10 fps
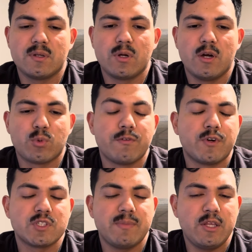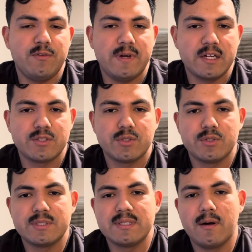reverse manufacture
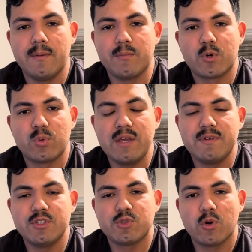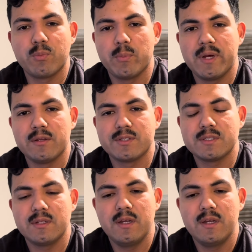some Raven drone propellers.